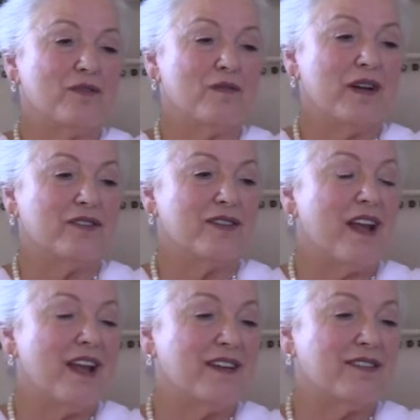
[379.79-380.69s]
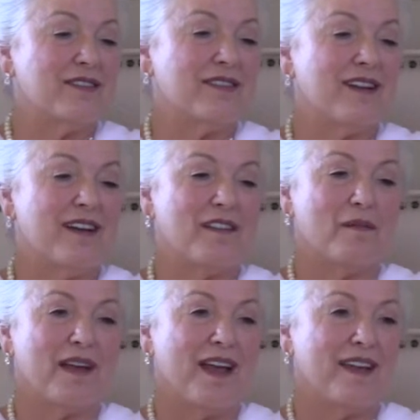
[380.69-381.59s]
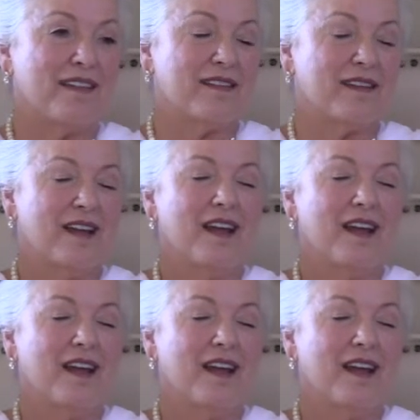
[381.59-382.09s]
you much angst on the path.